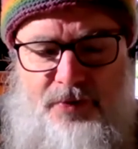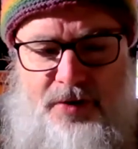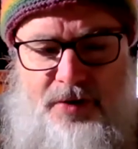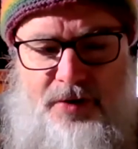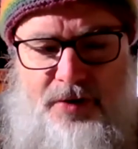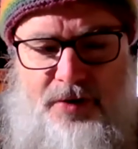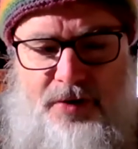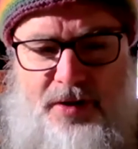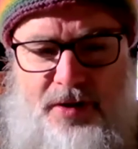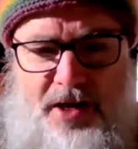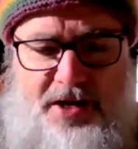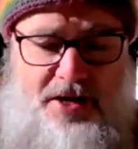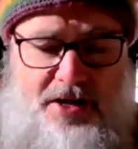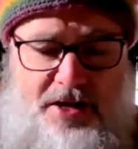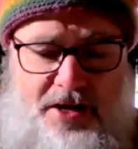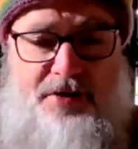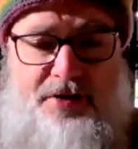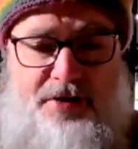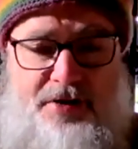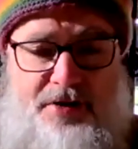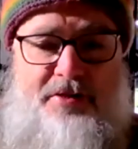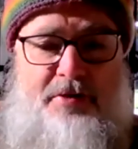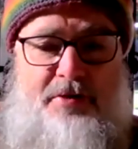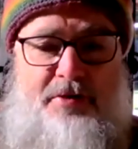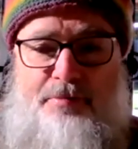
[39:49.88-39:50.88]
And every
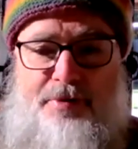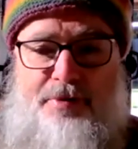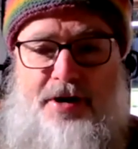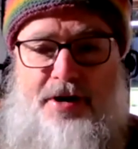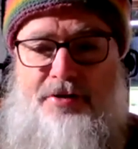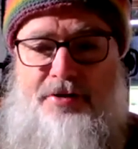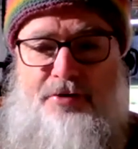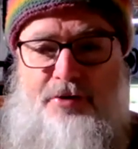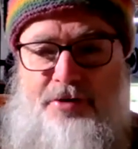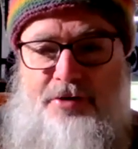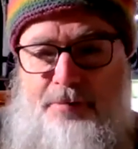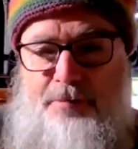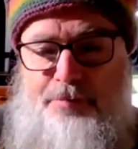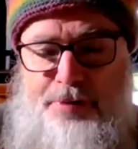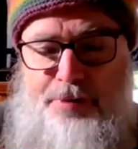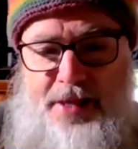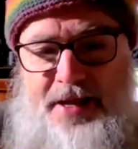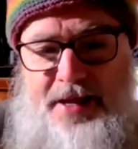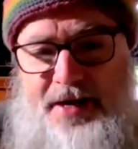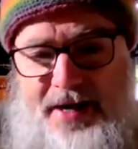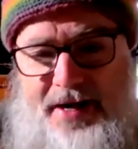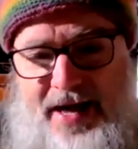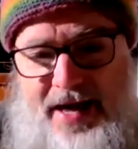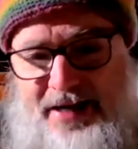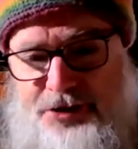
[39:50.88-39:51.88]
other brother on the planet,
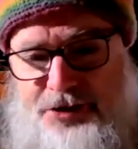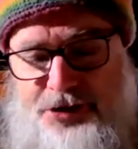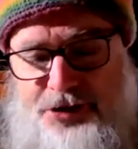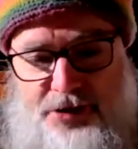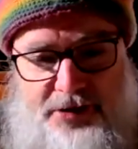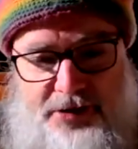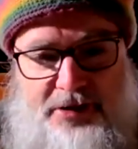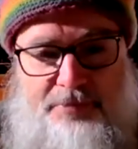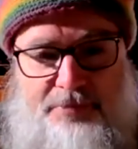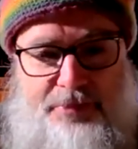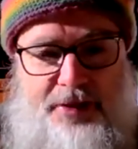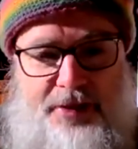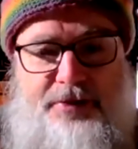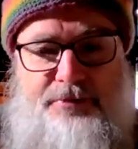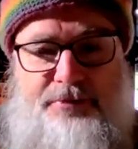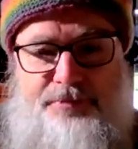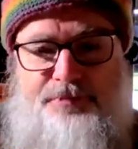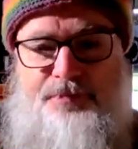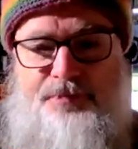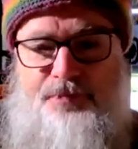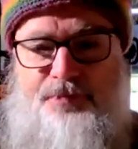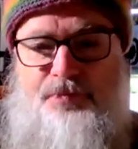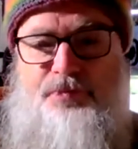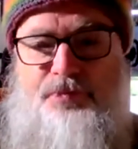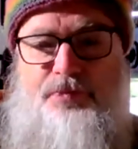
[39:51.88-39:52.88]
actually, but
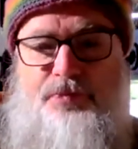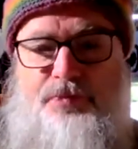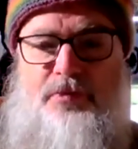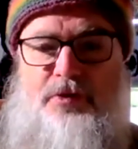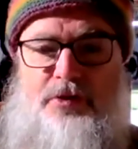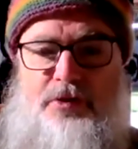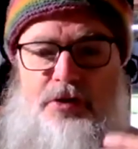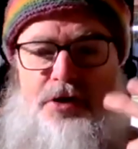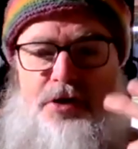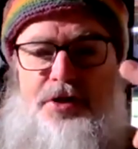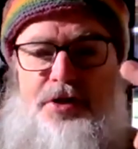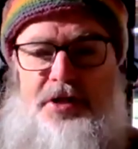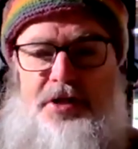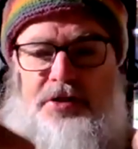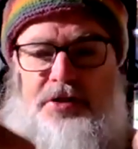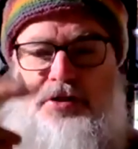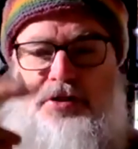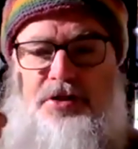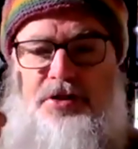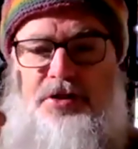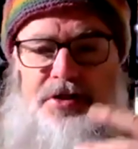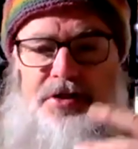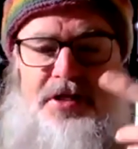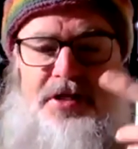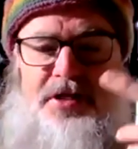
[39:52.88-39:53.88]
learning
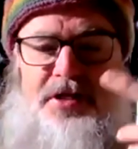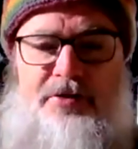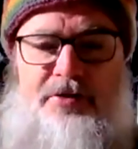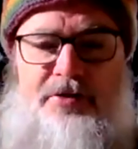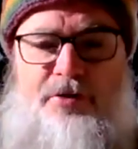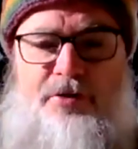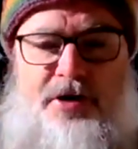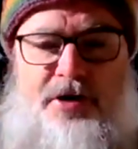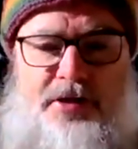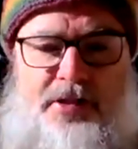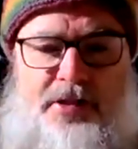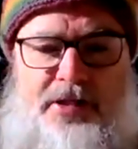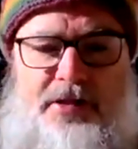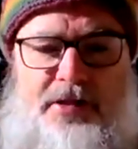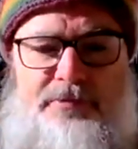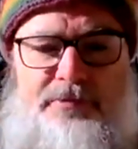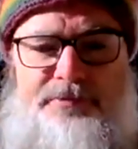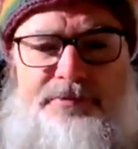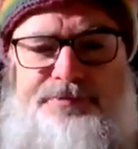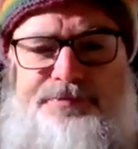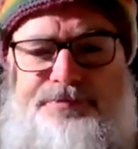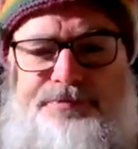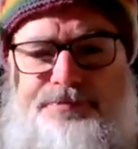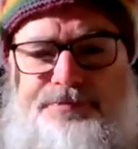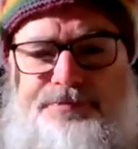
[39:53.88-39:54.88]
to see that rightly.